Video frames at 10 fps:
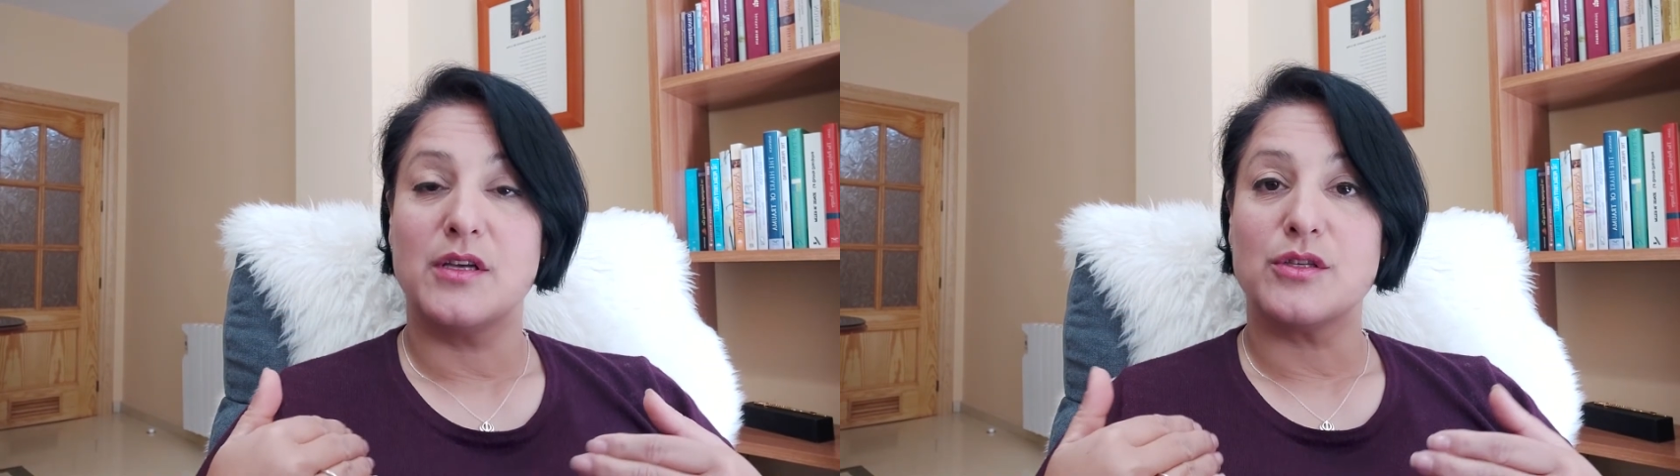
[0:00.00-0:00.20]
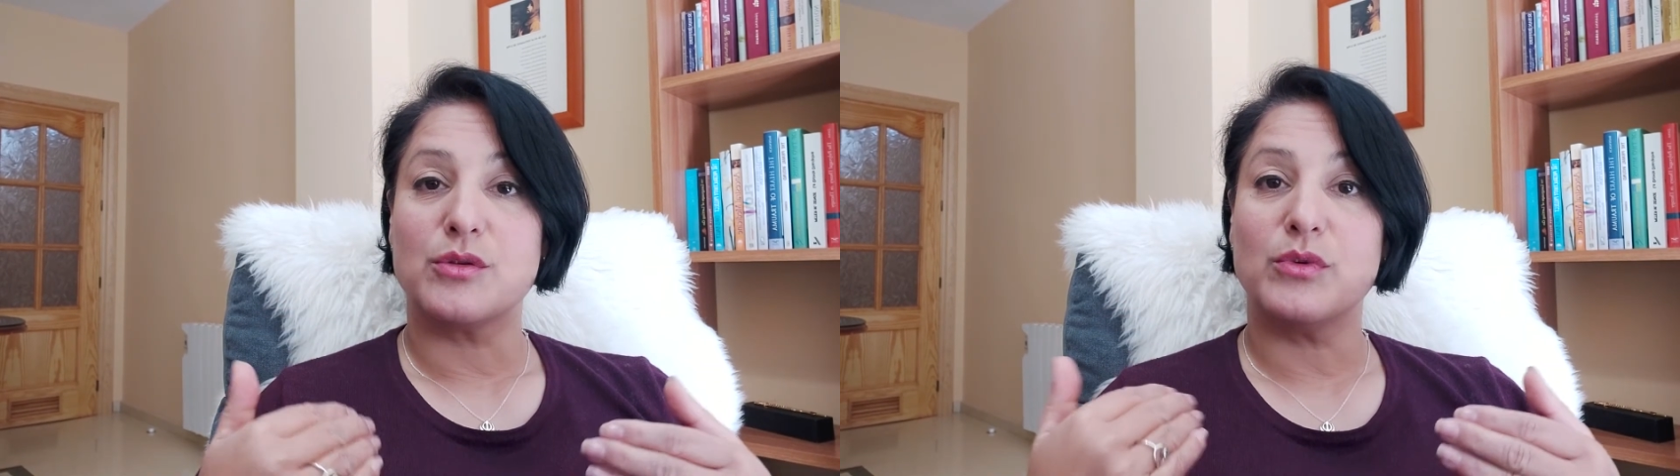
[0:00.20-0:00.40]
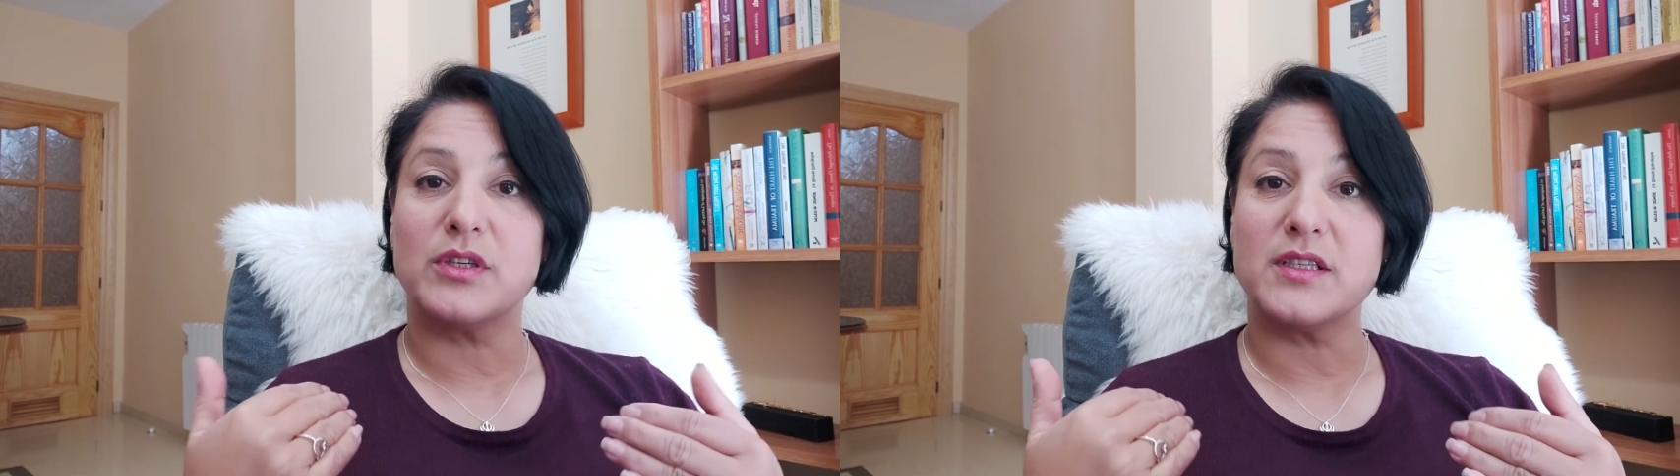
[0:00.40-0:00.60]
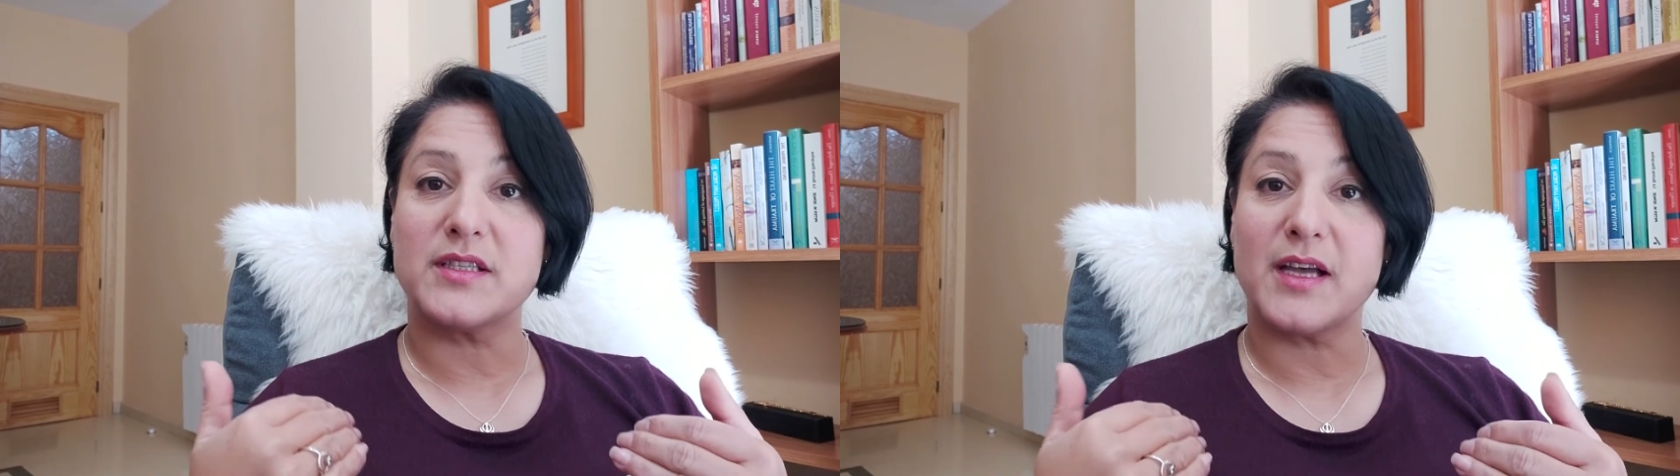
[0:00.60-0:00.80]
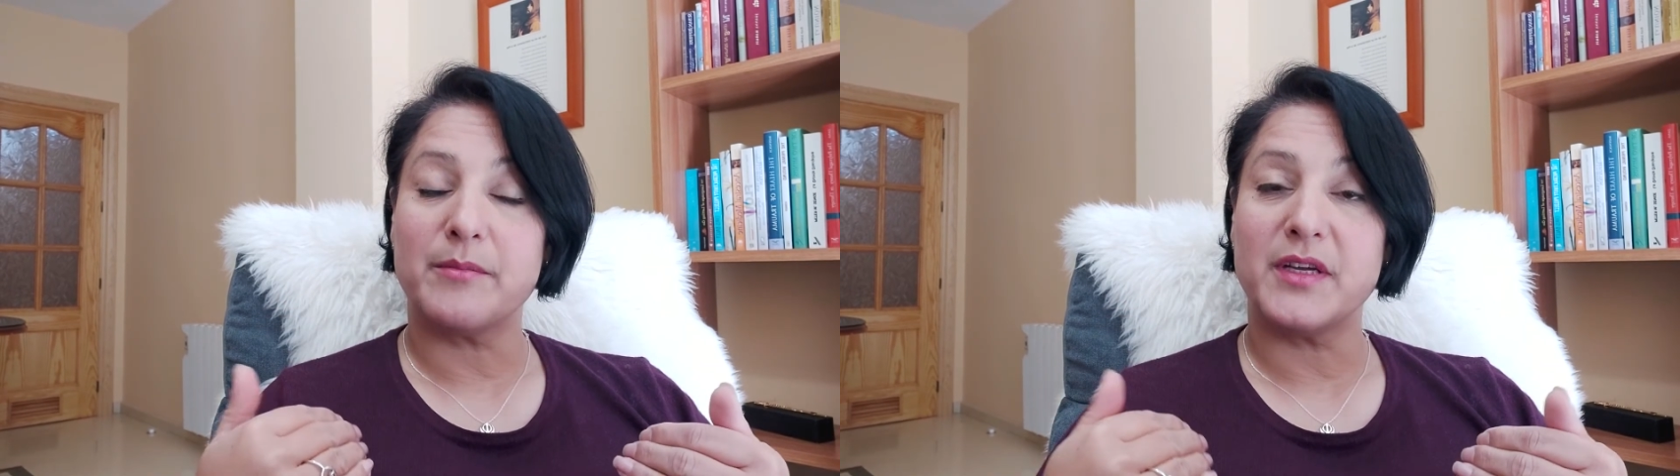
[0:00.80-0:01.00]
So what does
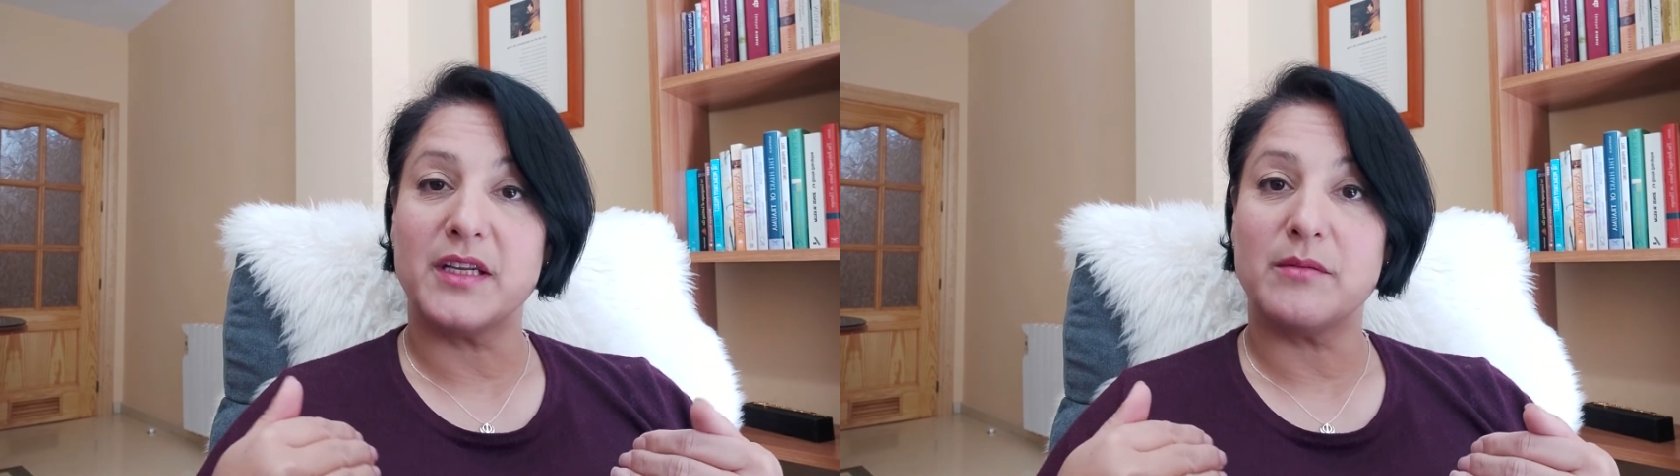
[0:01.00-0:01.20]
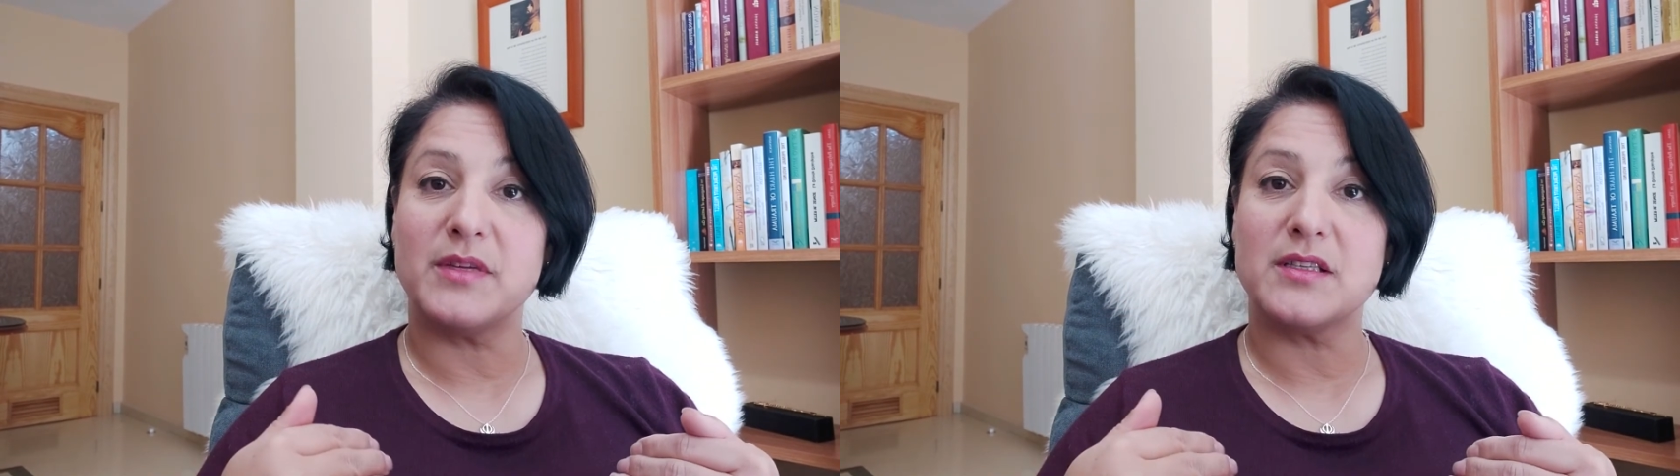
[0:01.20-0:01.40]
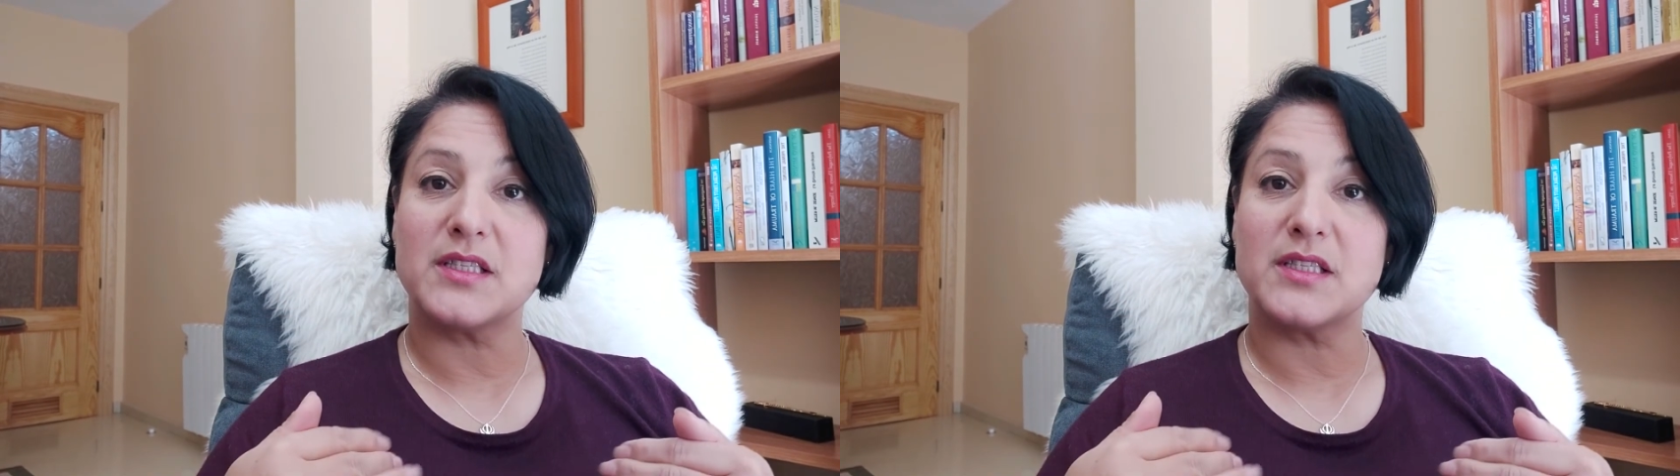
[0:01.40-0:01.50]
that mean? It means